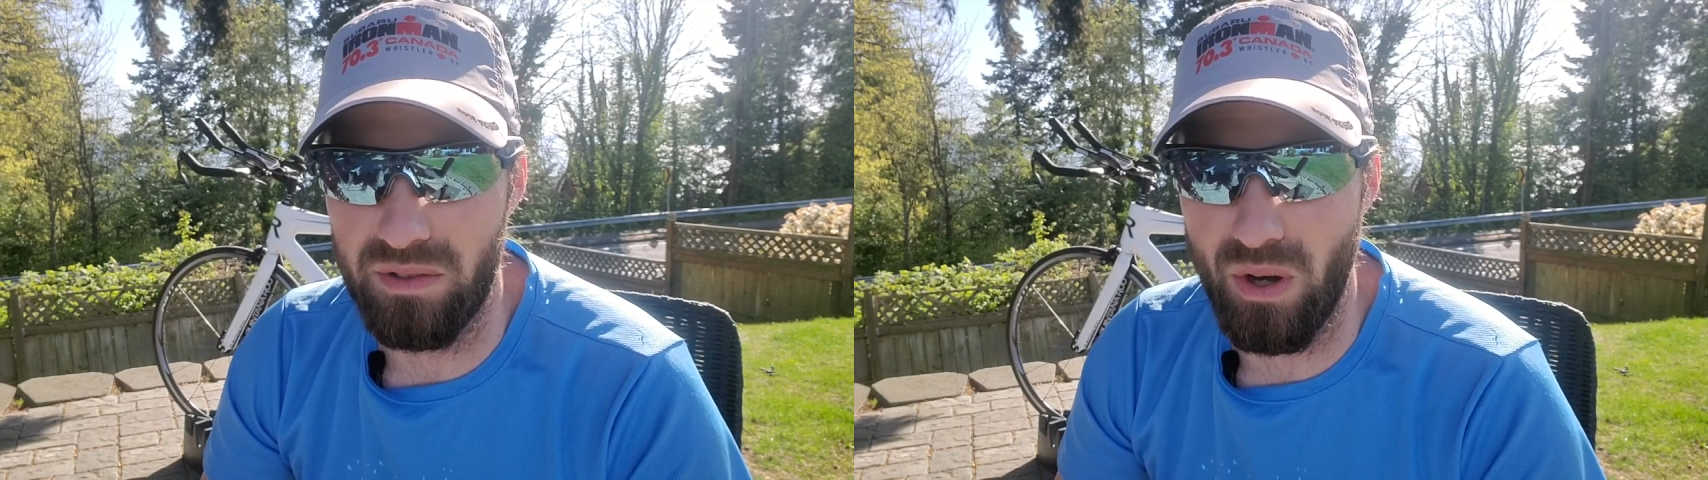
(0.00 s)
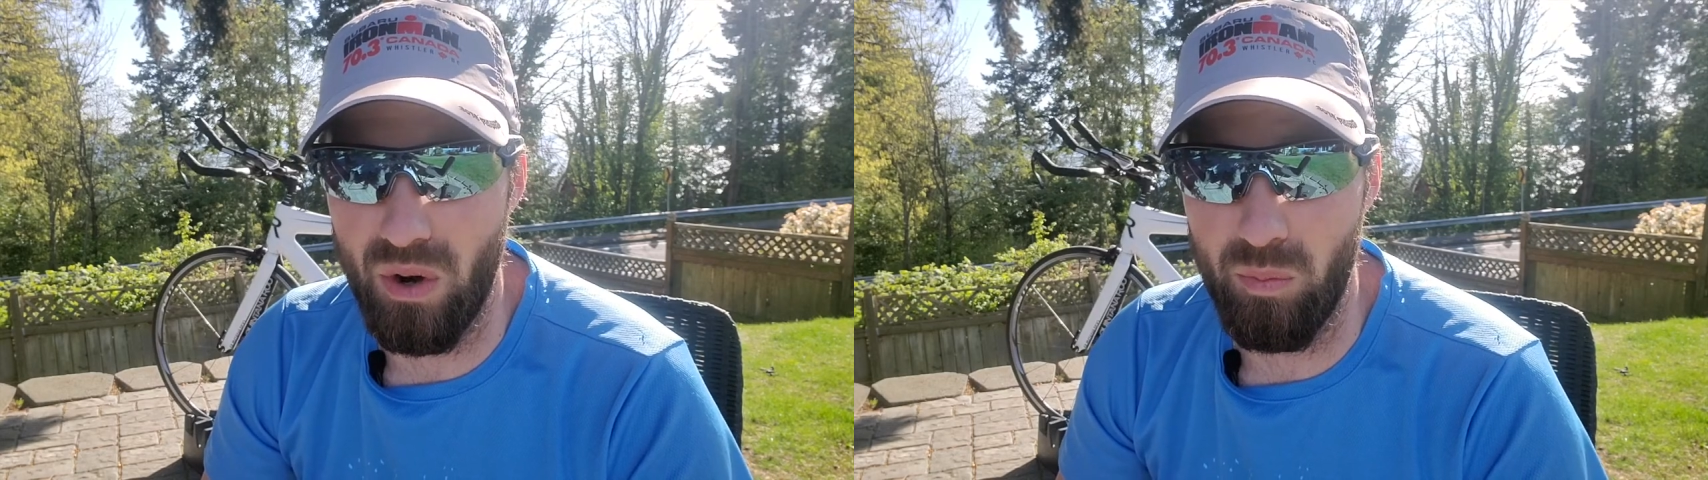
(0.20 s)

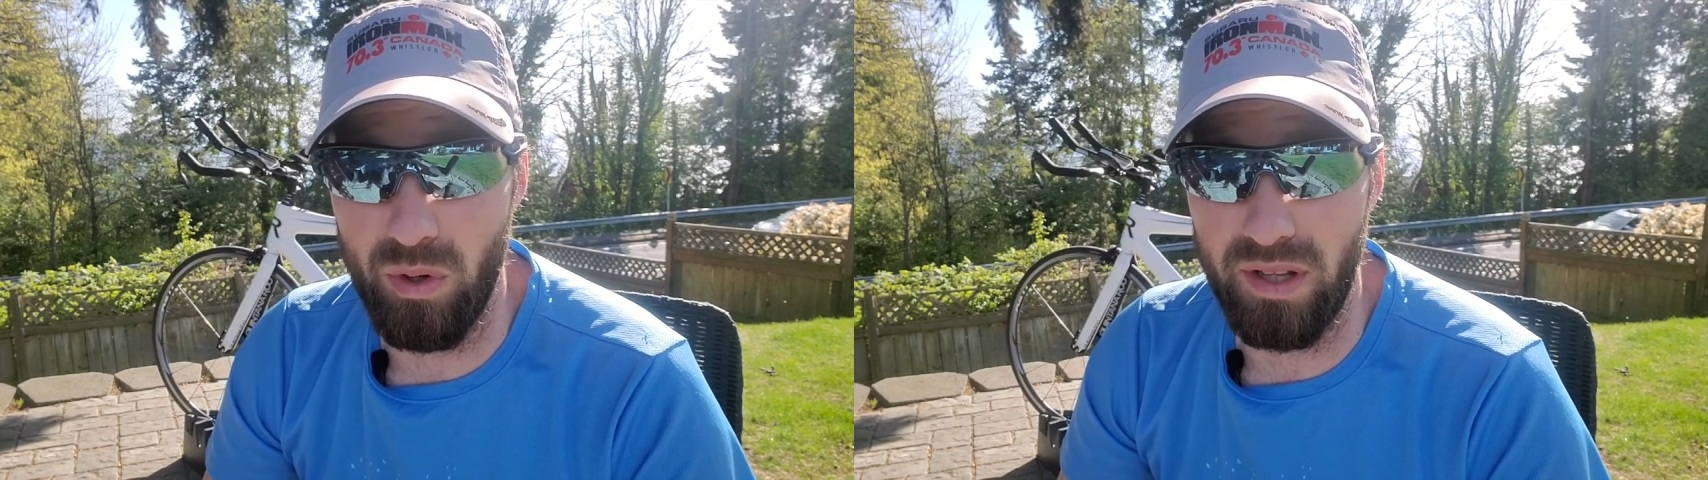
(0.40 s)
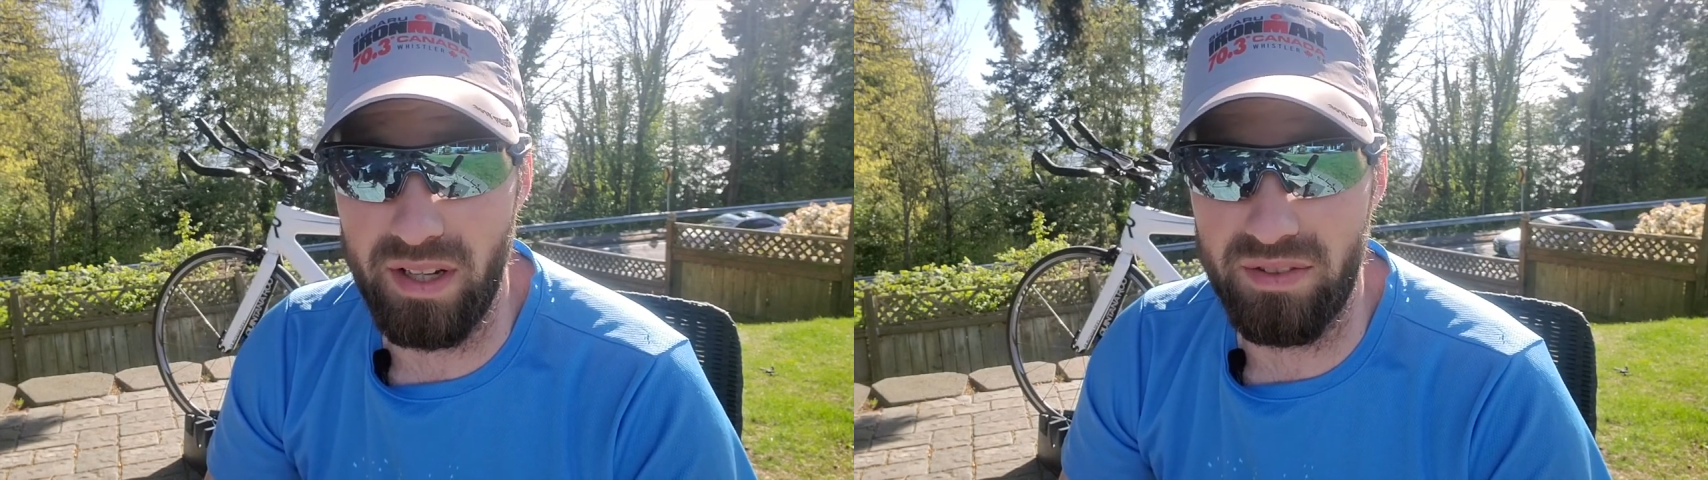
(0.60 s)
So I'm
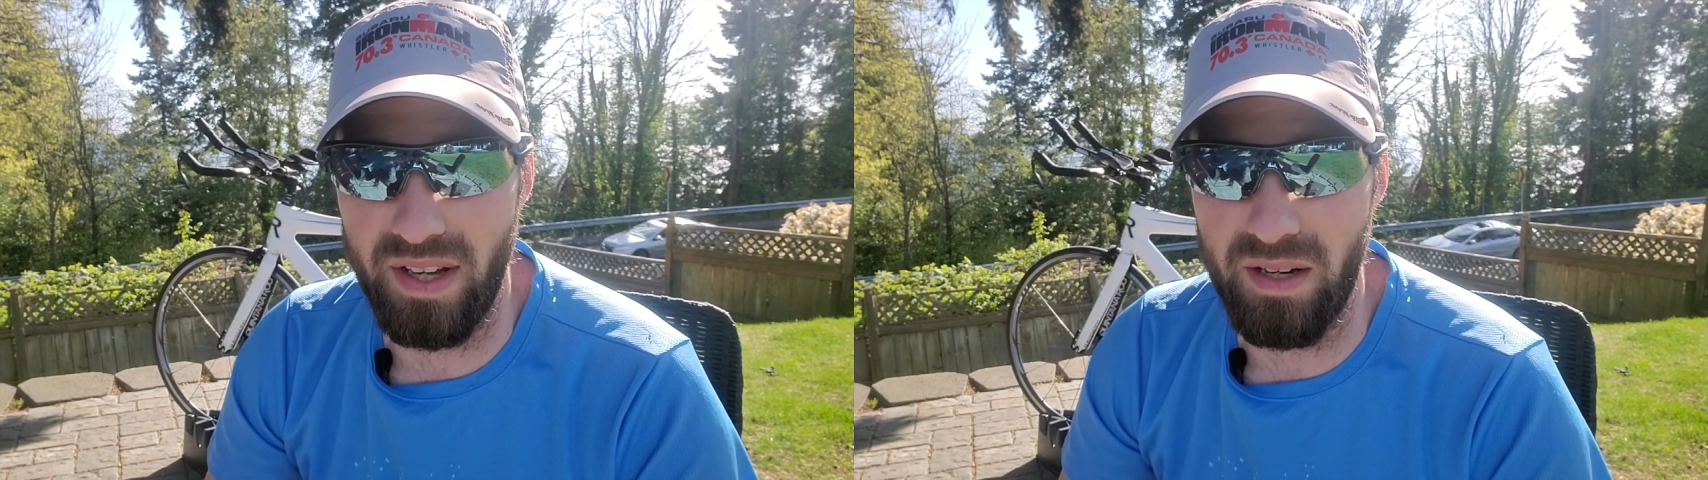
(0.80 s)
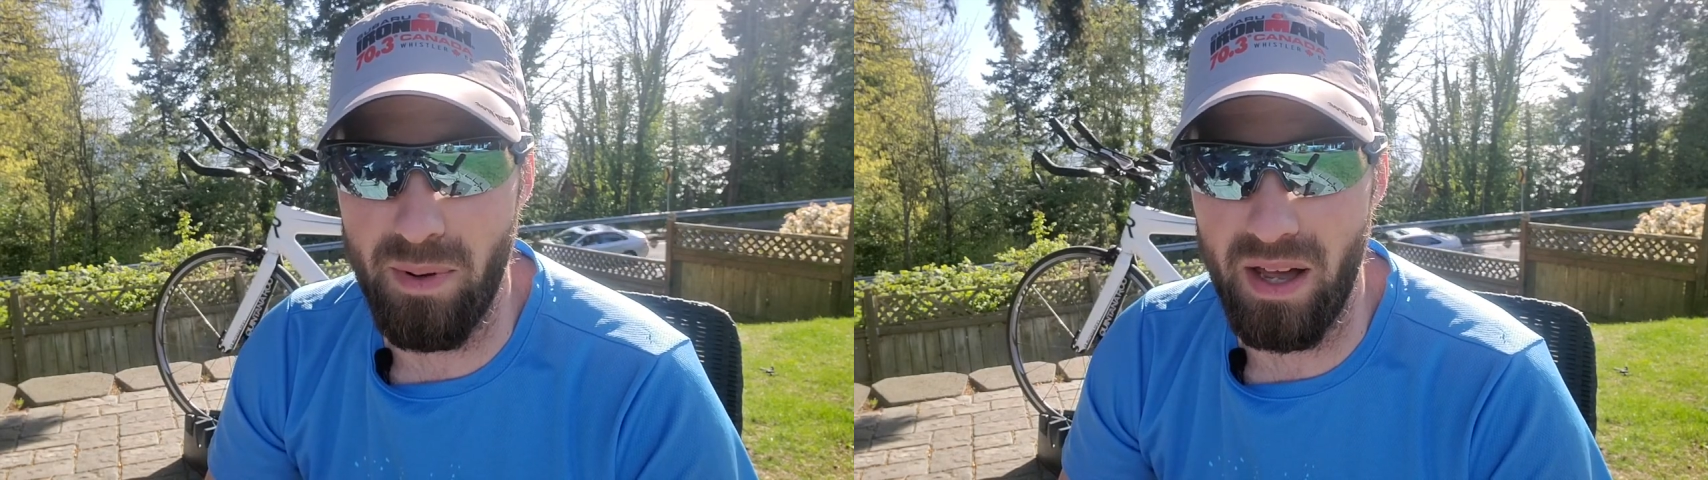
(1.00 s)
really
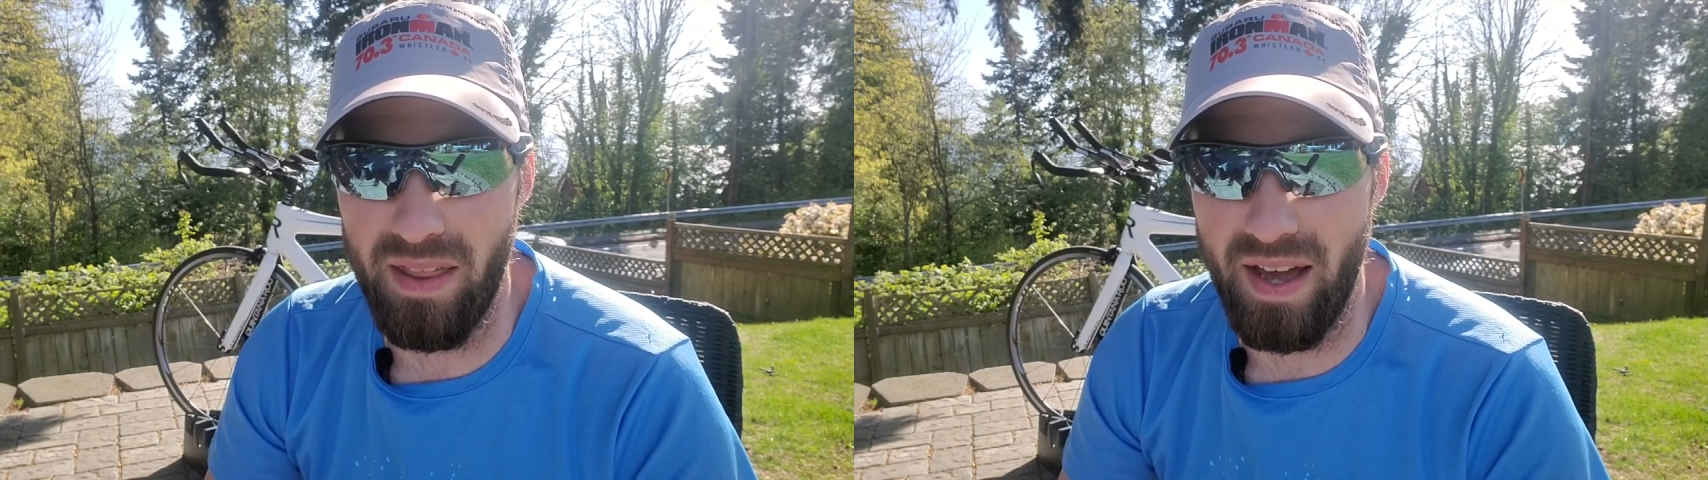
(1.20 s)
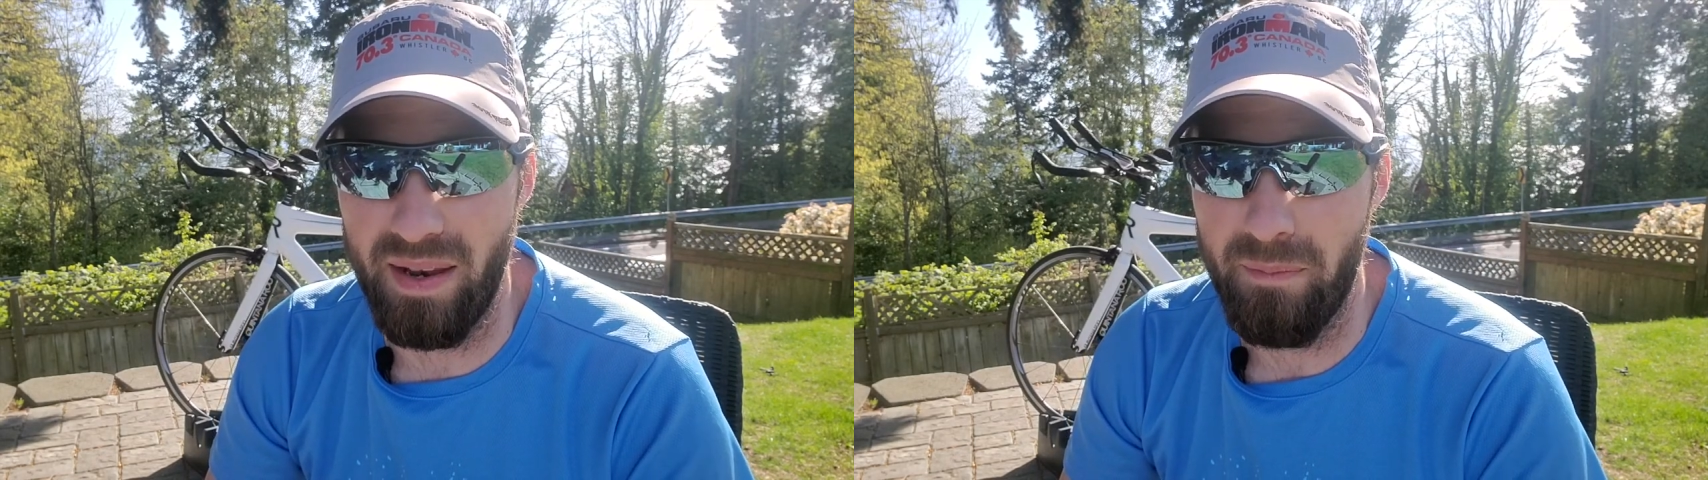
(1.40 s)
excited about
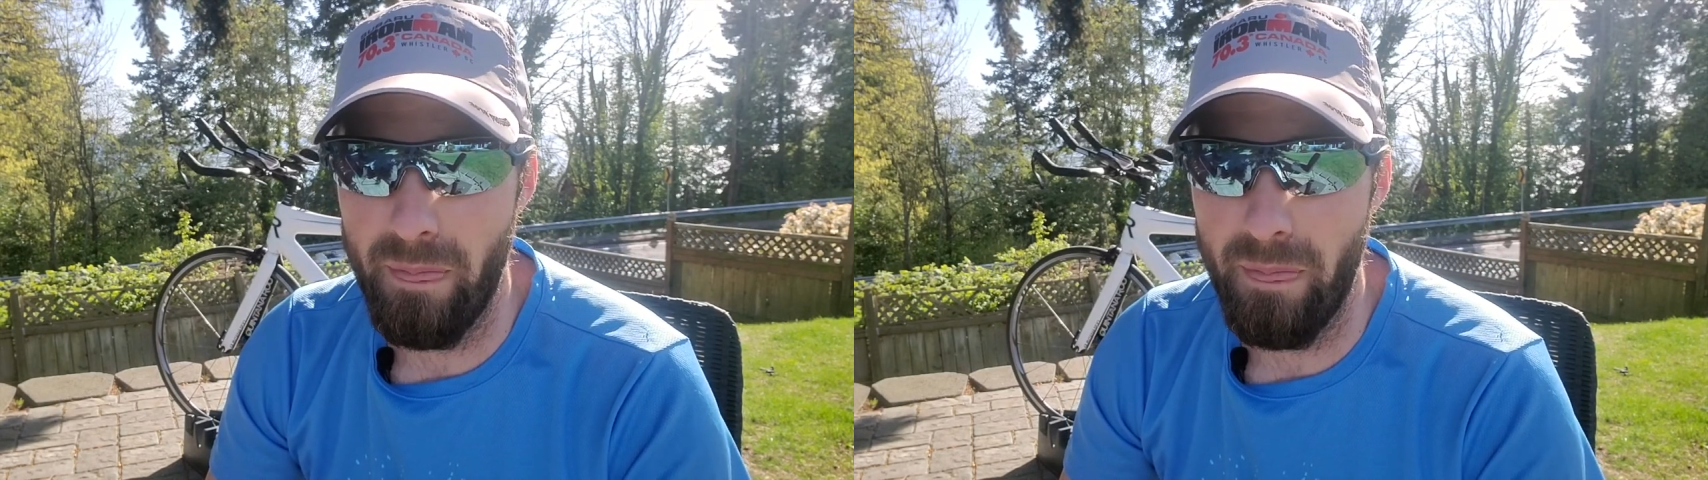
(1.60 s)
that.